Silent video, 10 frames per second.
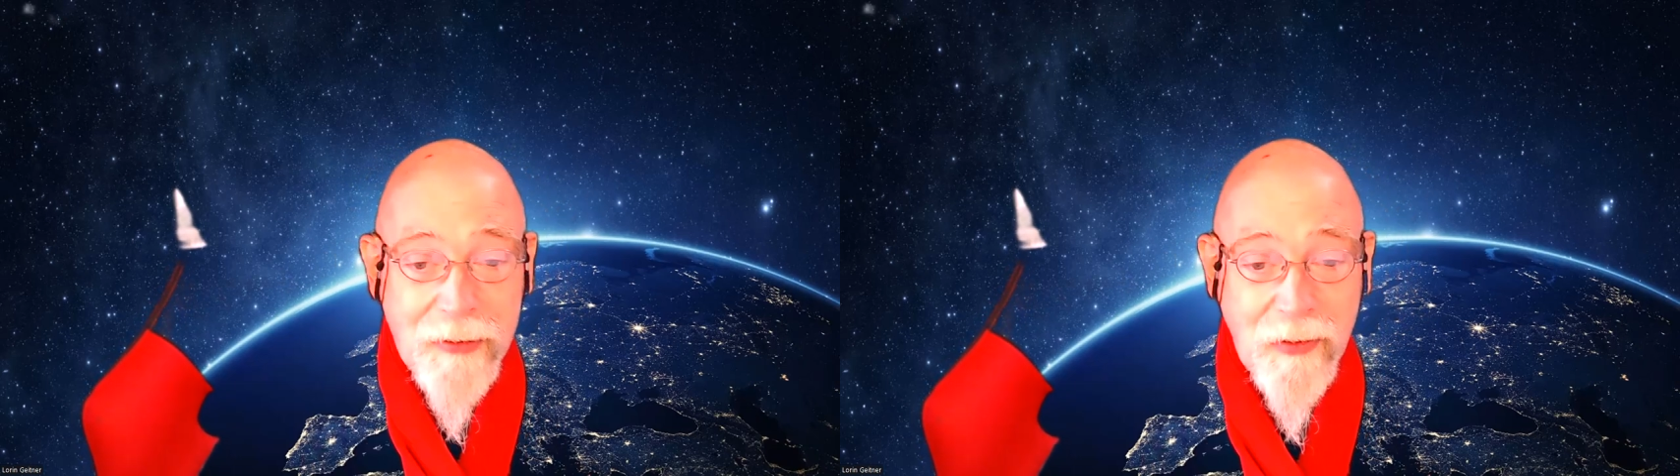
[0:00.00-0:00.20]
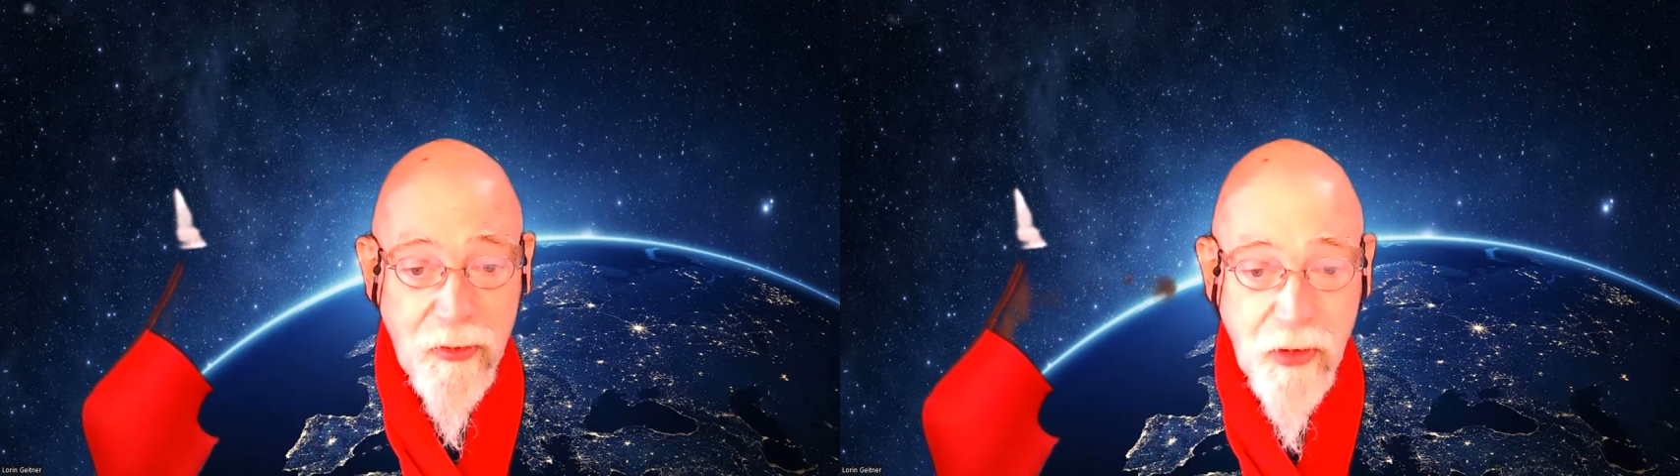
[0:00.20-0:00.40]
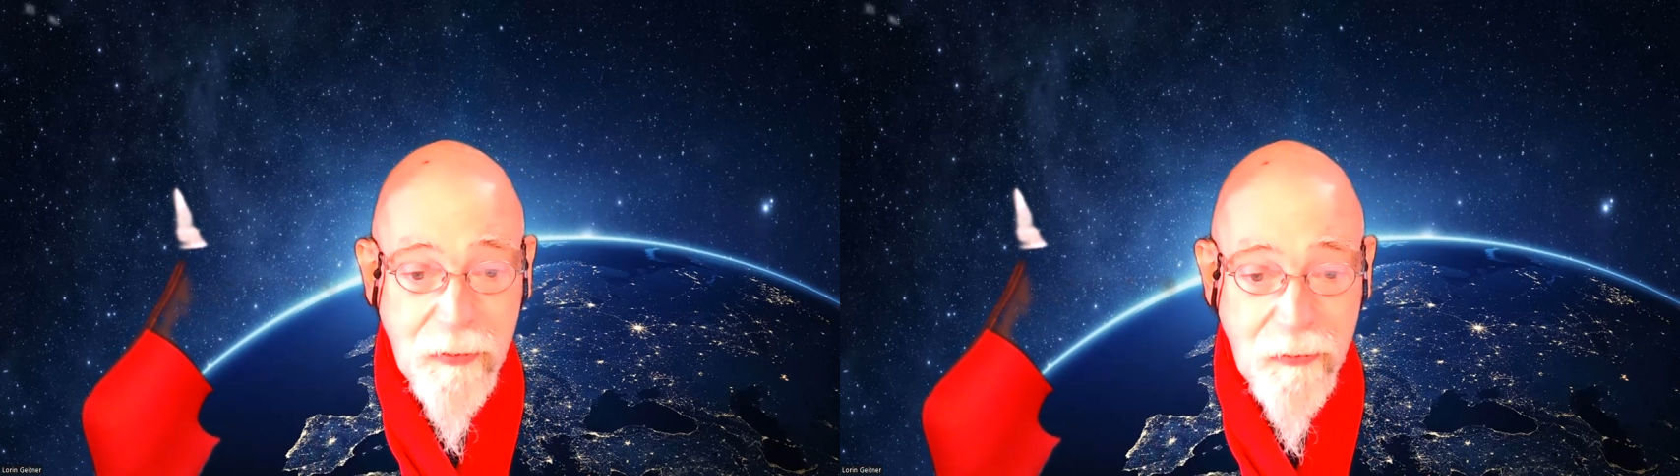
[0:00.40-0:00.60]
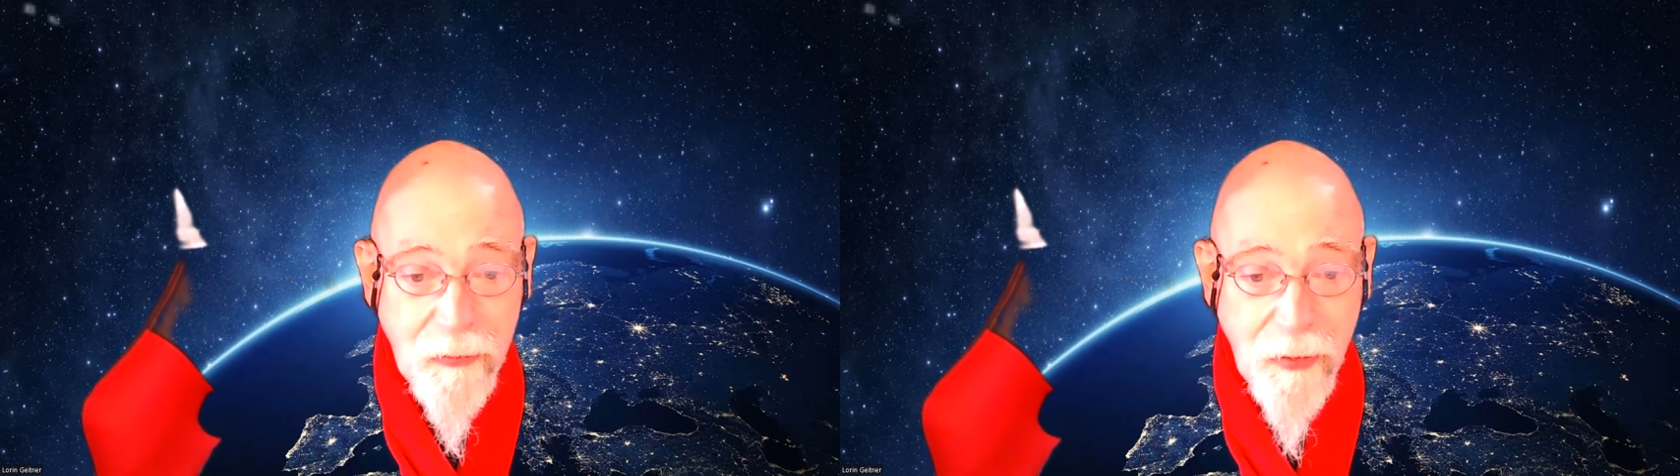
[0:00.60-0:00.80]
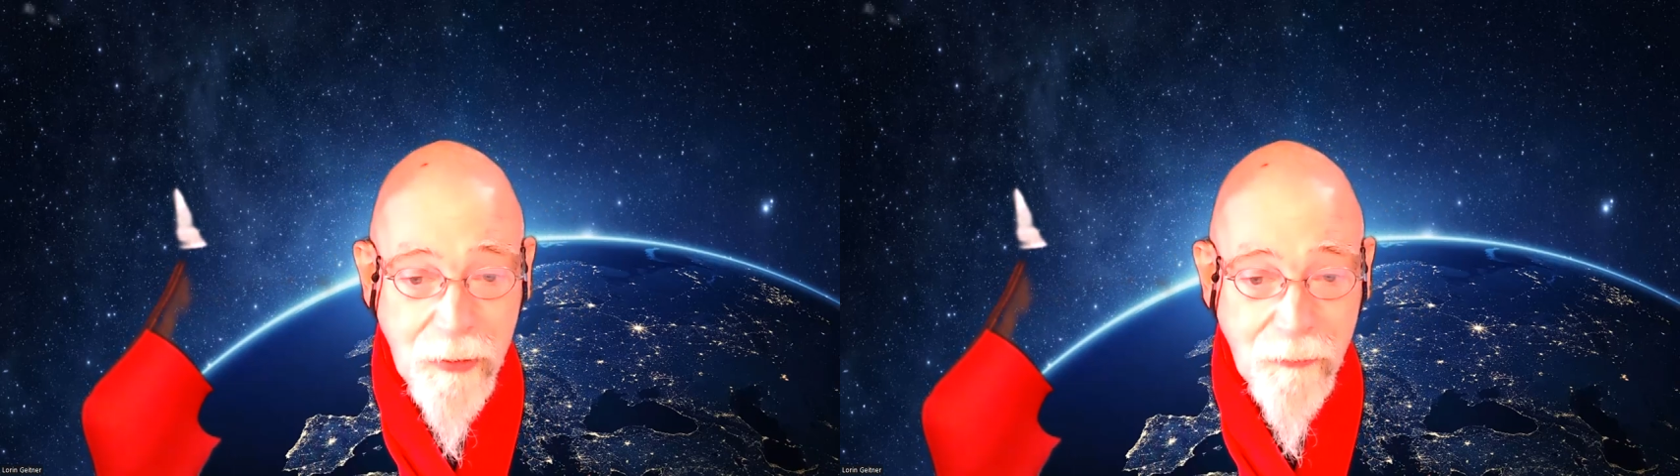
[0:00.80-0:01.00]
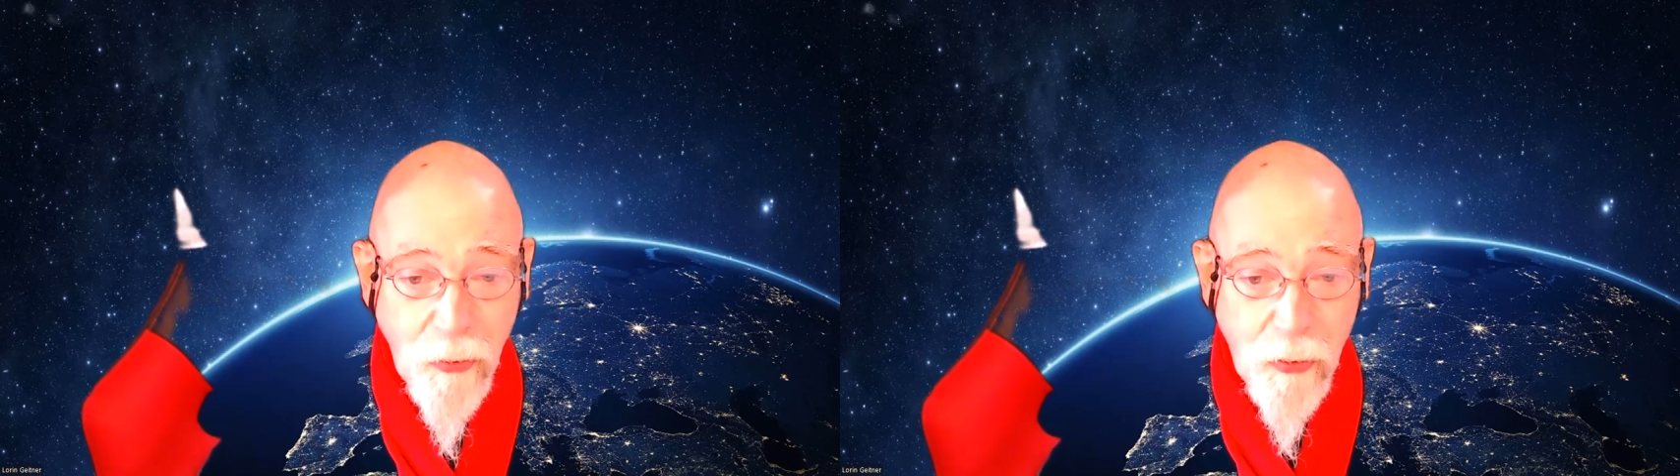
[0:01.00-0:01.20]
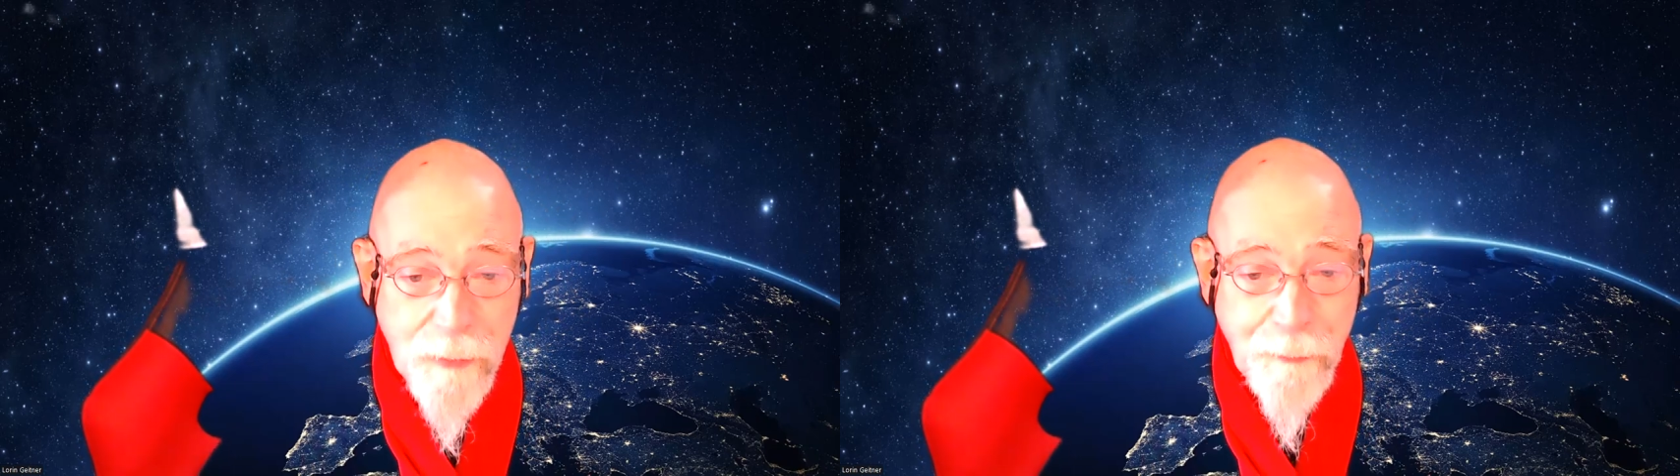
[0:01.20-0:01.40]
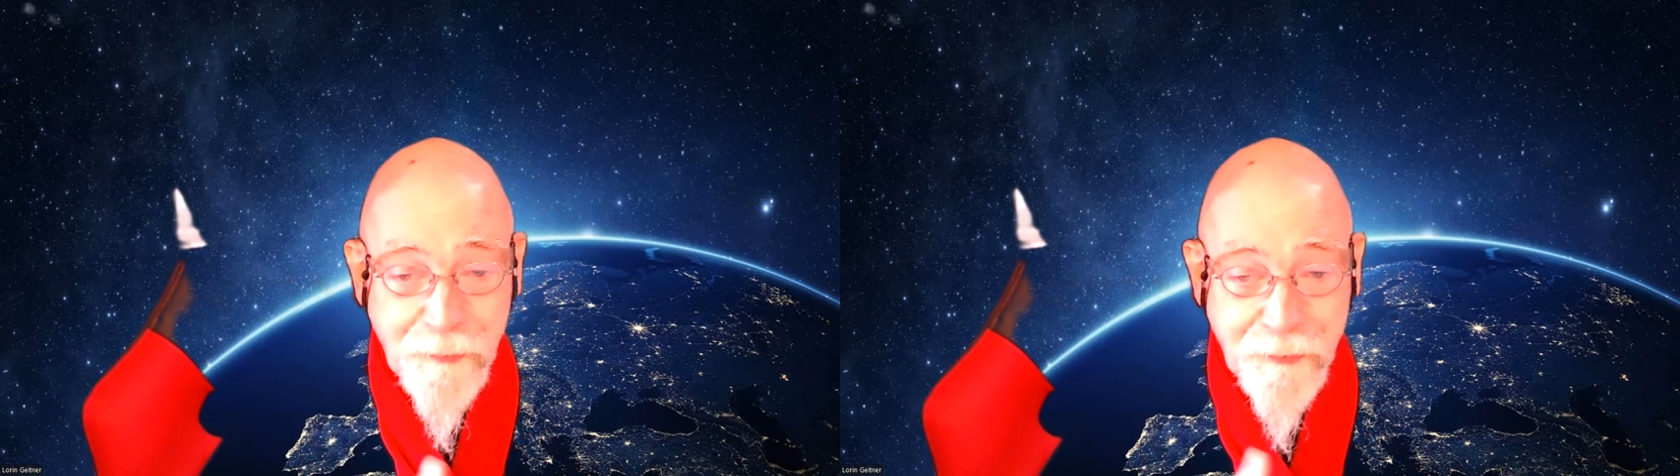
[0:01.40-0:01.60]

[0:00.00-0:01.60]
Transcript: editions. Therefore,